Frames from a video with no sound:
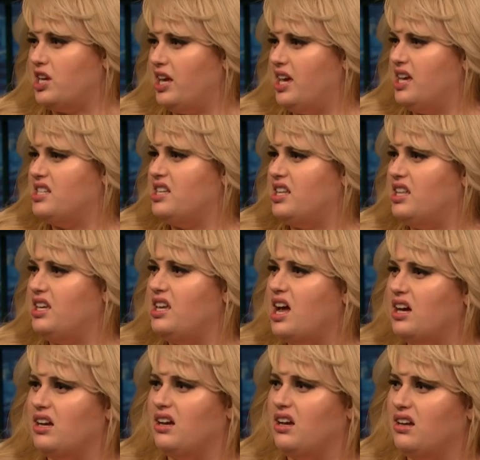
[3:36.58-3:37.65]
I guess are the
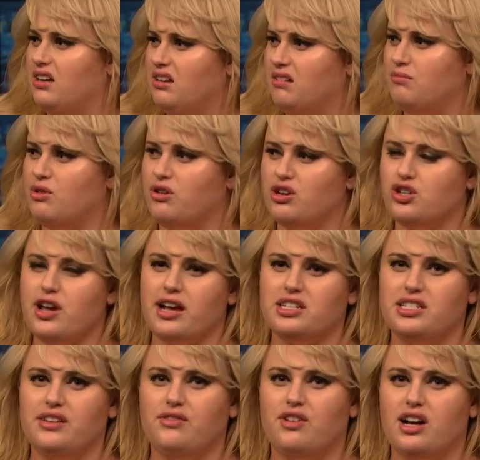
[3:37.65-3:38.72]
younger, more
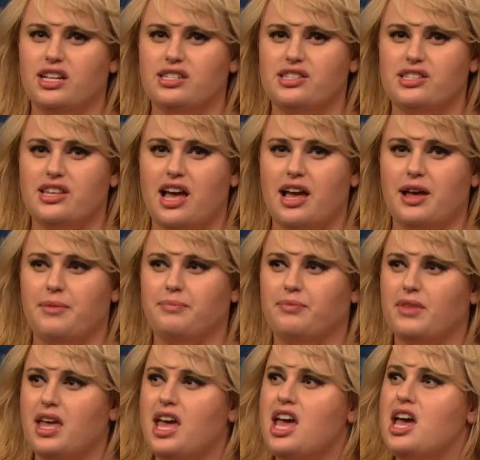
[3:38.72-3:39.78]
attractive ones,
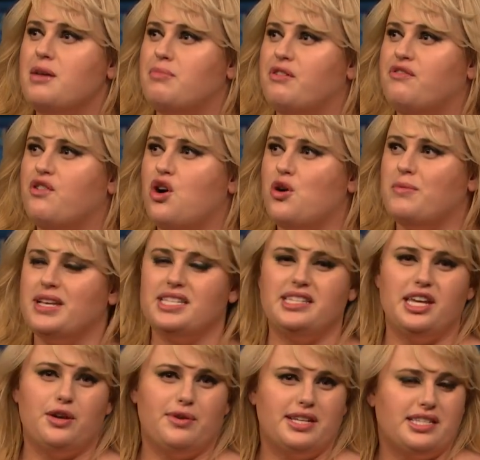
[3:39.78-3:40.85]
perform a
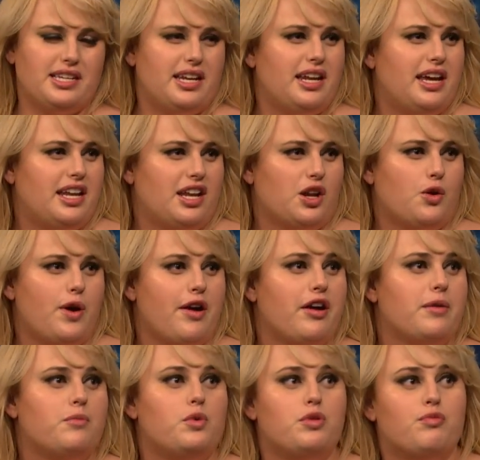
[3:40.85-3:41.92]
sequence at an
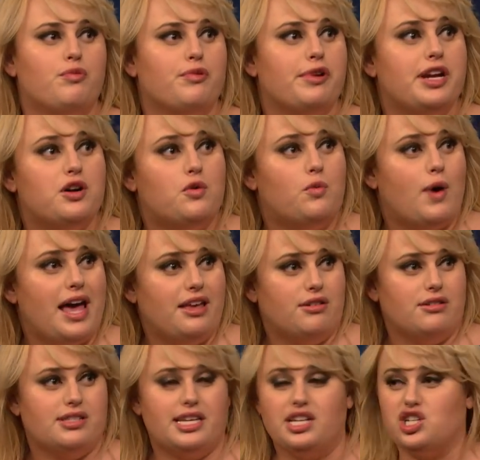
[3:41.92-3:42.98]
aquarium with real
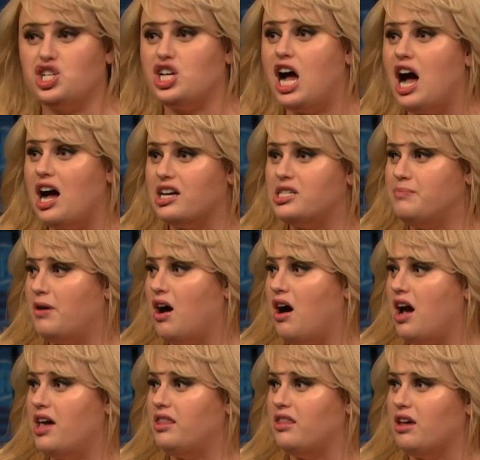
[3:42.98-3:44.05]
whales and sharks
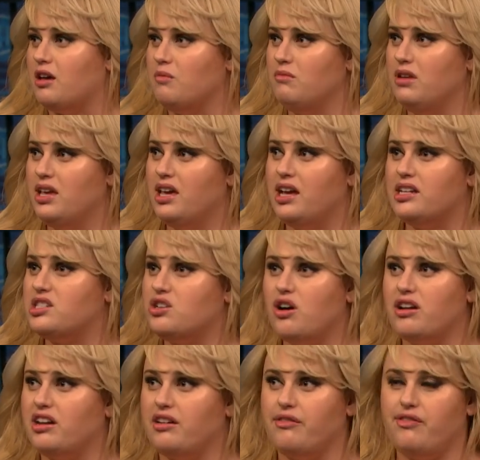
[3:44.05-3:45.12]
behind them. It's
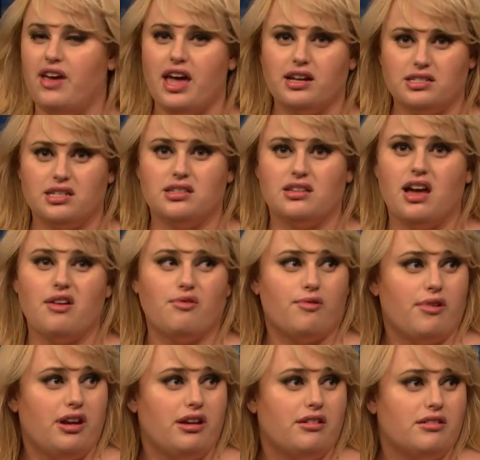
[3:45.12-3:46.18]
not an effect, it's like
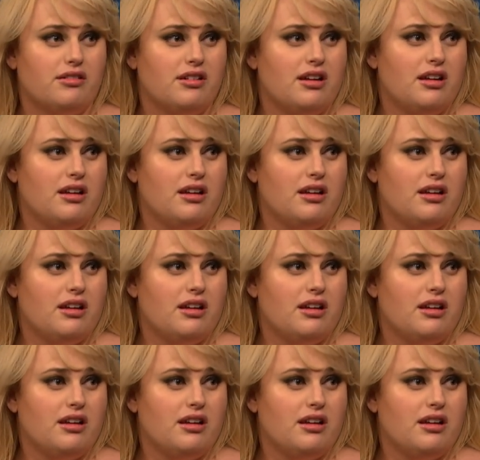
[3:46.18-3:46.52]
real. But